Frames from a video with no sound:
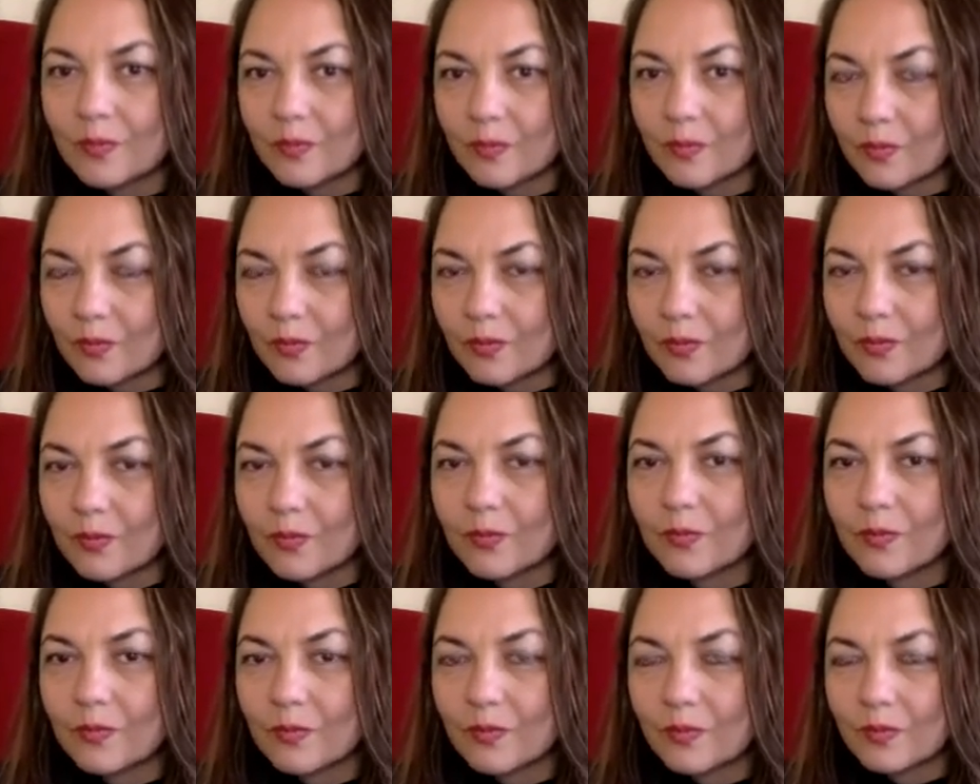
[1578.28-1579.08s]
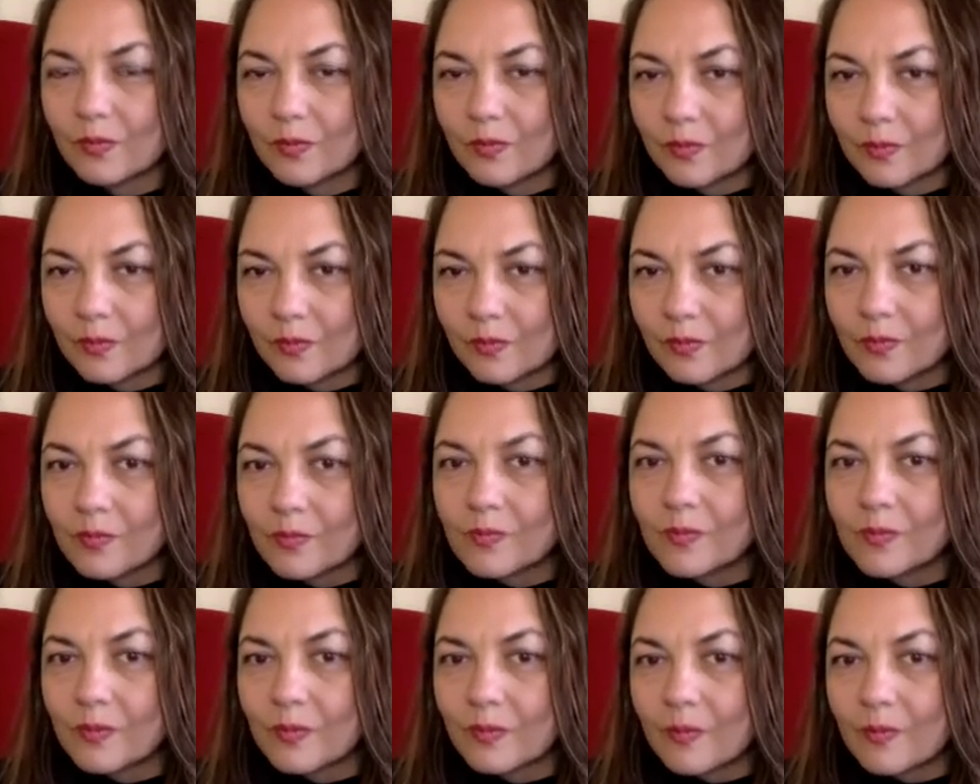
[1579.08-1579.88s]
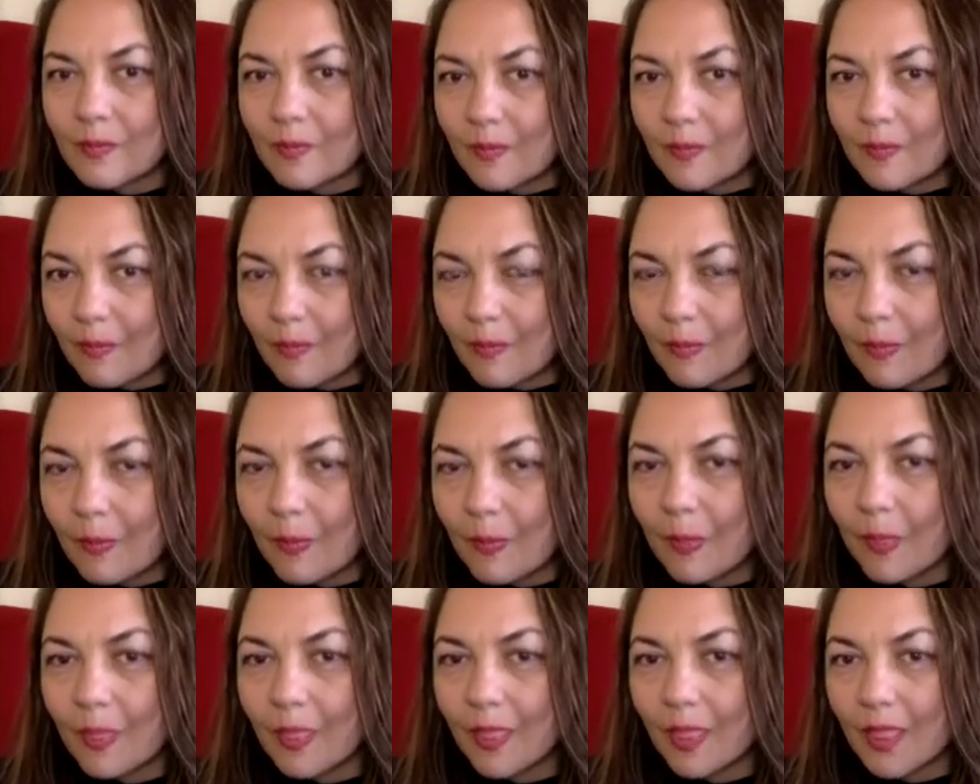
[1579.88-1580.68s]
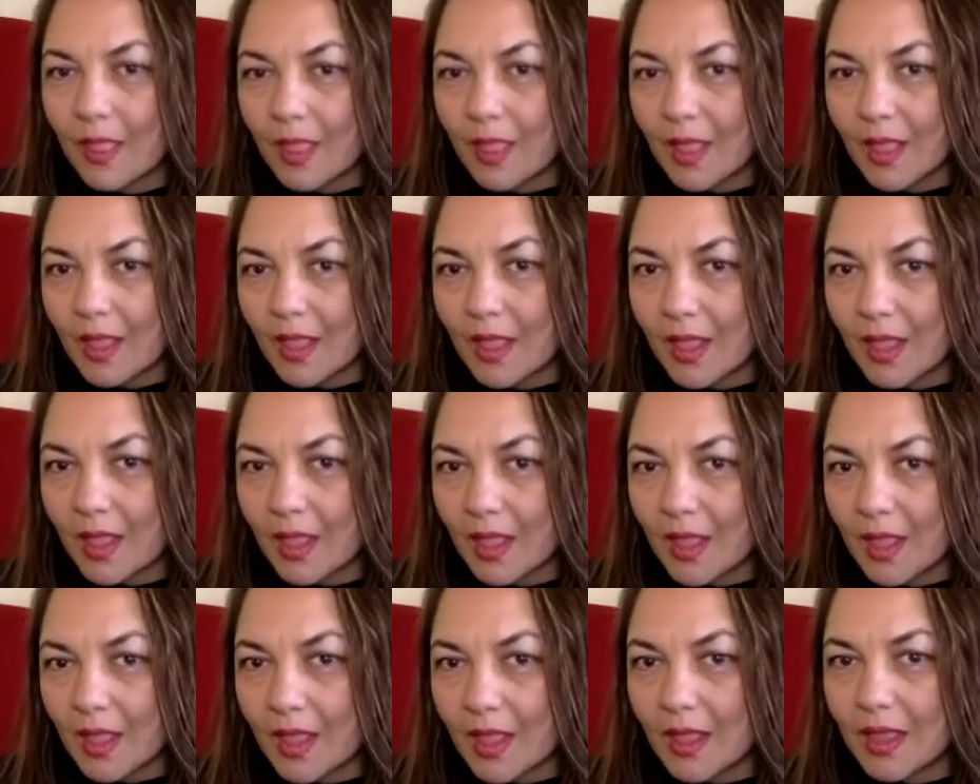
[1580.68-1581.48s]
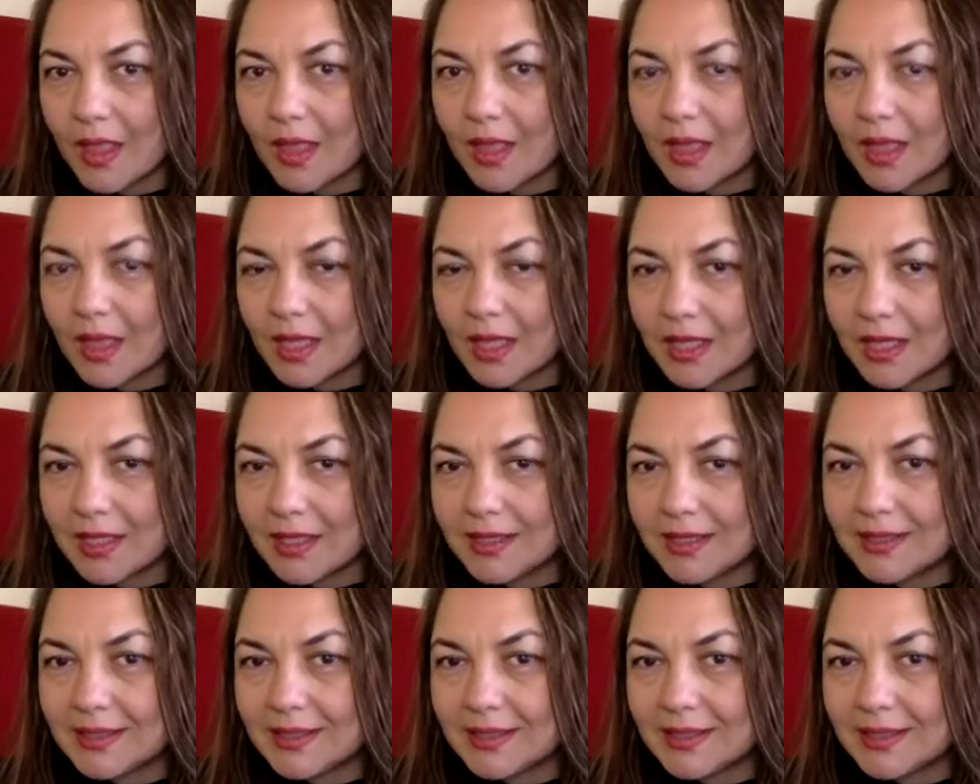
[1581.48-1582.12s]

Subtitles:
[no speech]